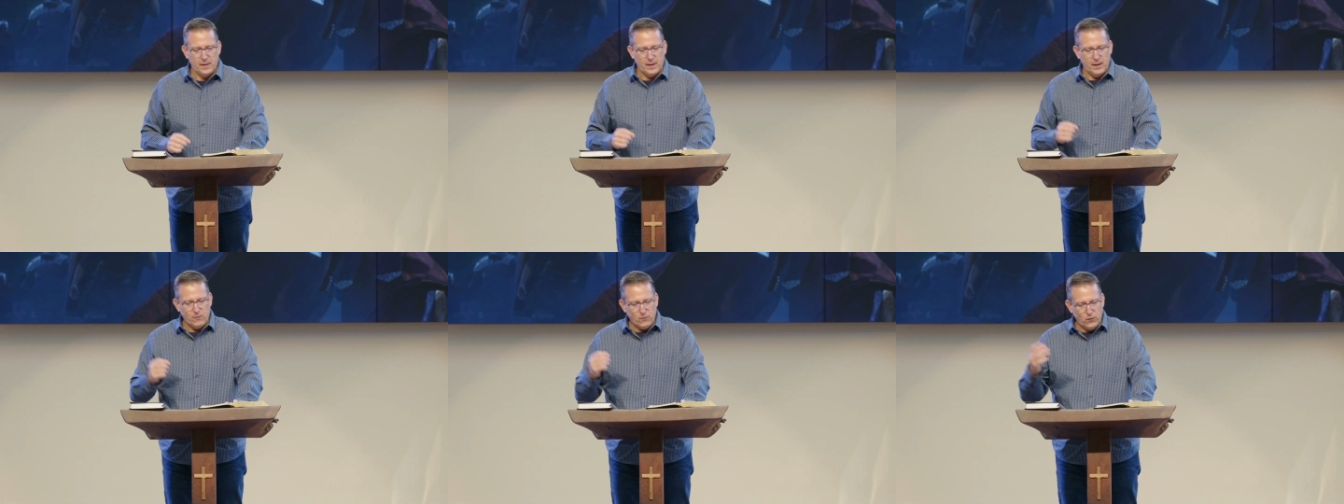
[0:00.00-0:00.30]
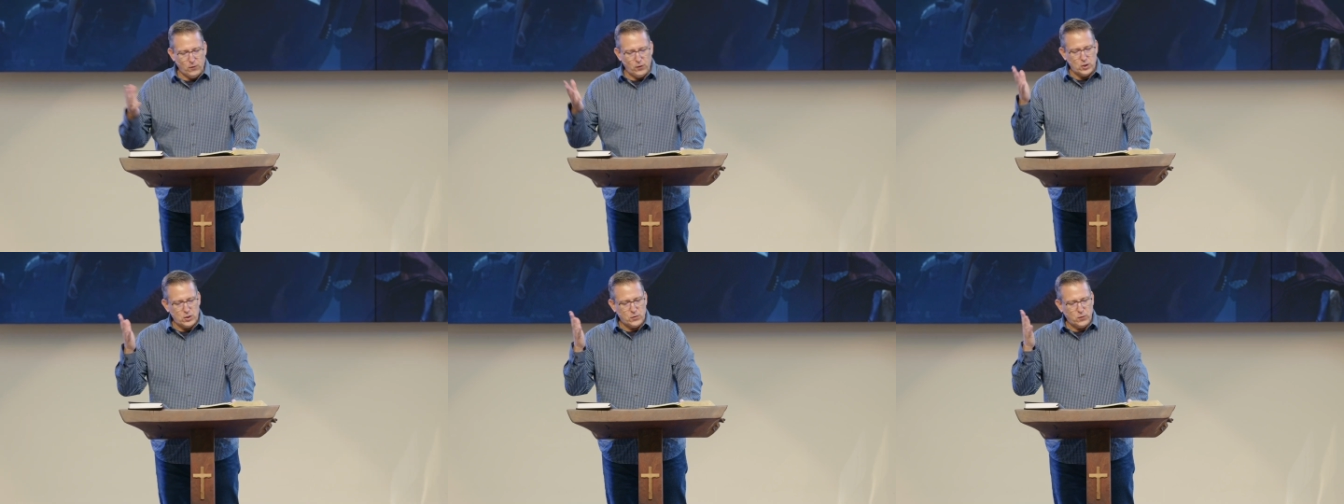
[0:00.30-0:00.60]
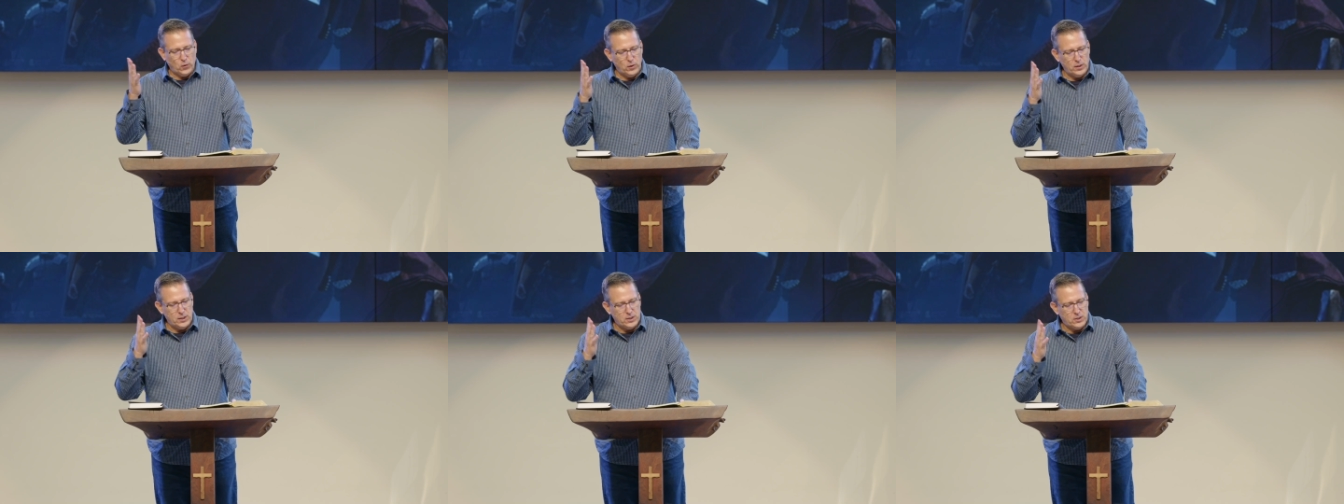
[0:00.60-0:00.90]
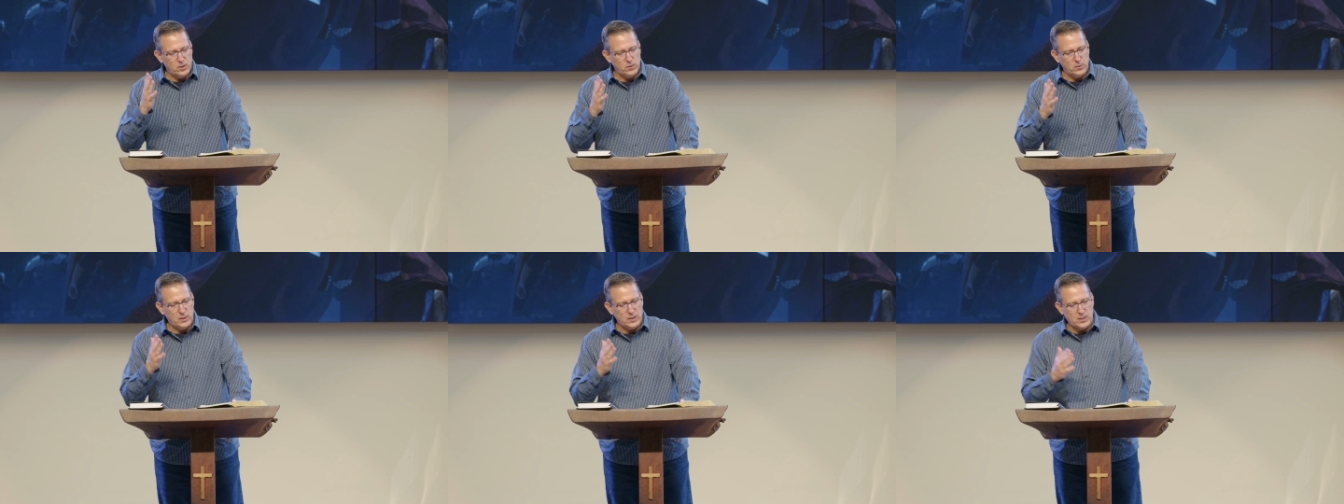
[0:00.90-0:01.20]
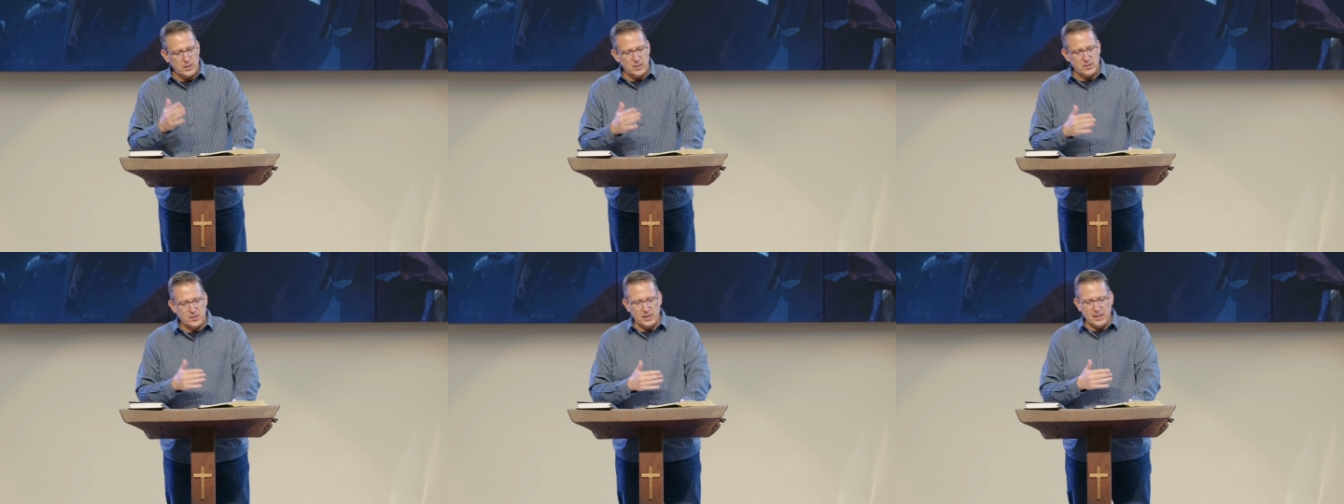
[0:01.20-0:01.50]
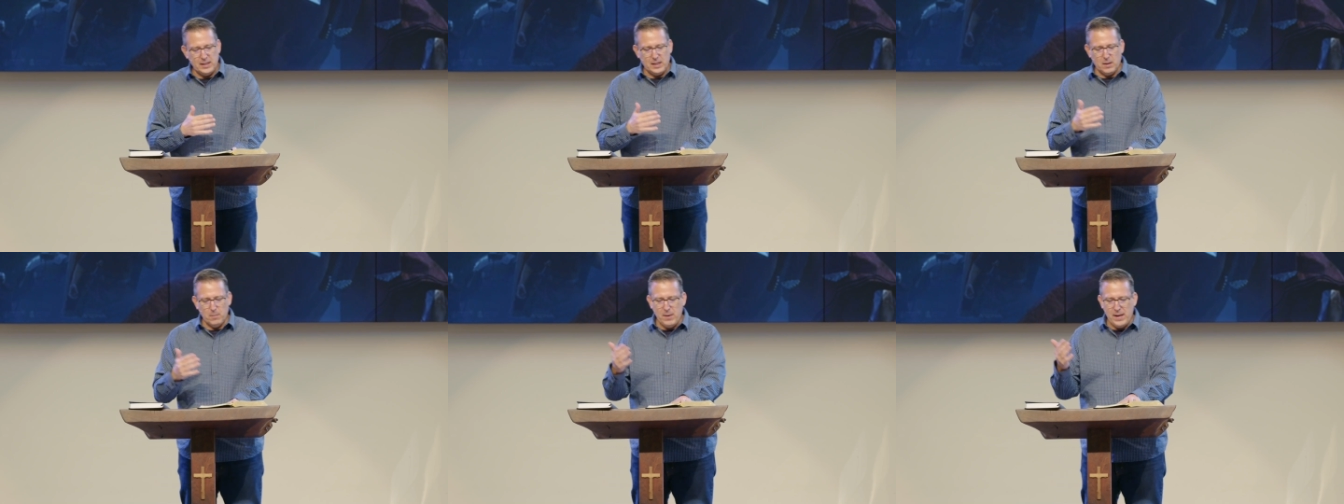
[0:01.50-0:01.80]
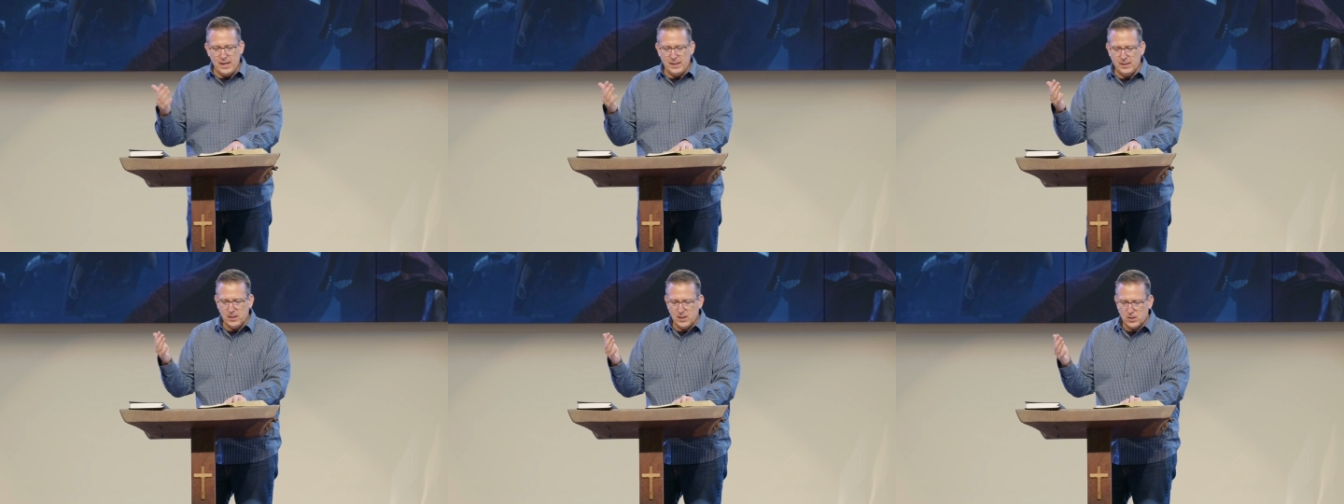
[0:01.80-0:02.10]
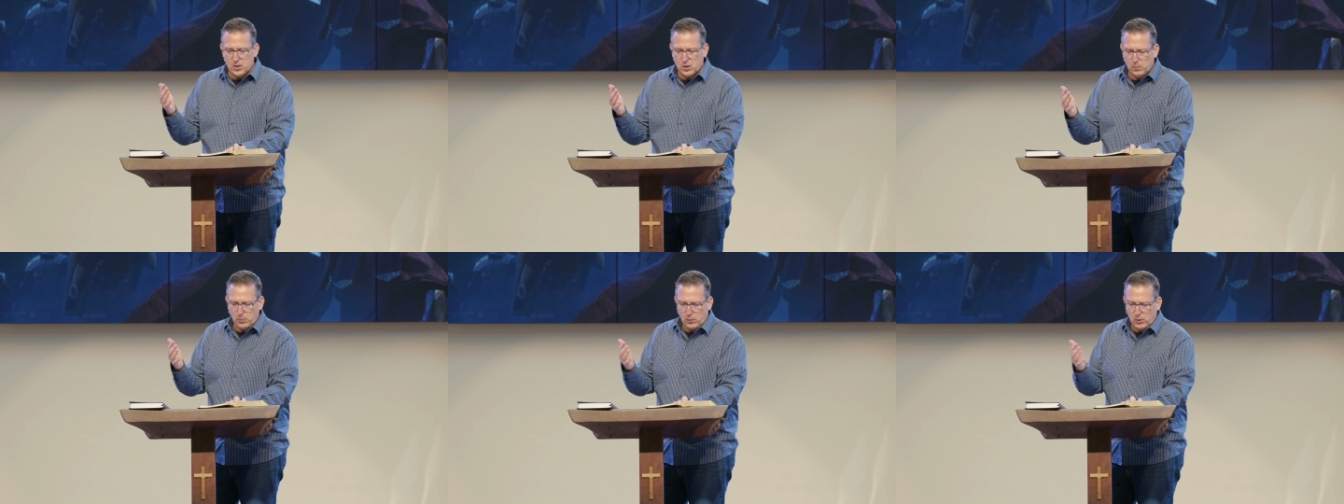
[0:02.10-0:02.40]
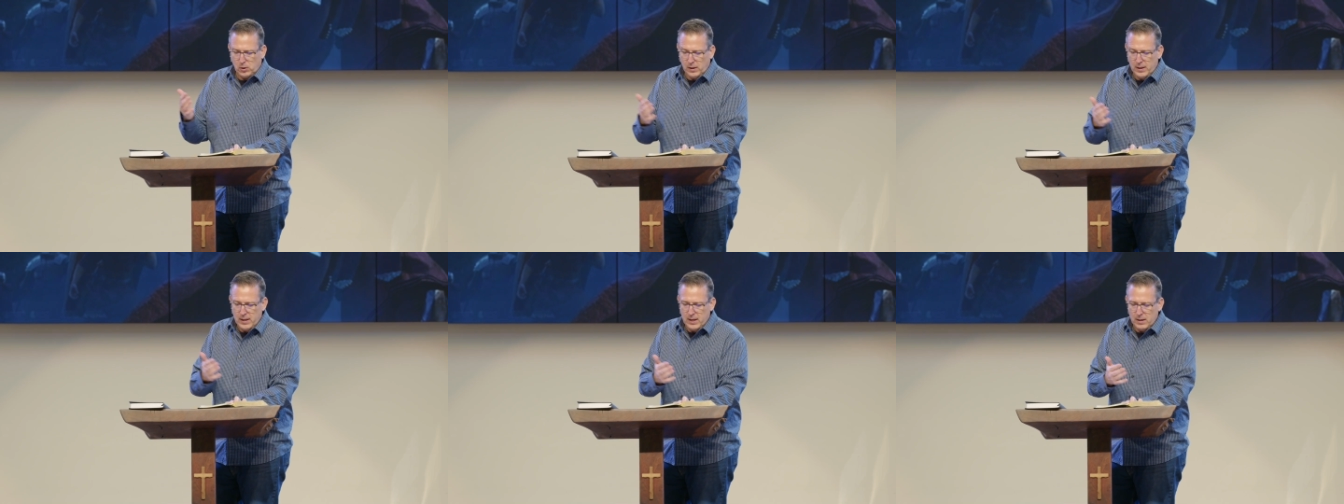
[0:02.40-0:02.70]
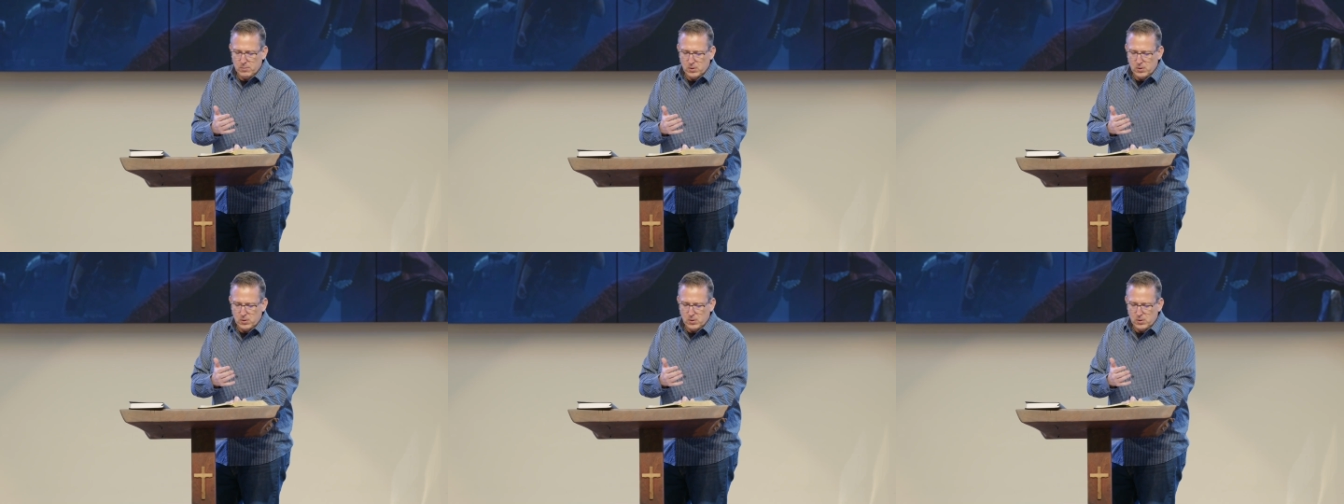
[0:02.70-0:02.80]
Verse 42, he says, And he commanded us to proclaim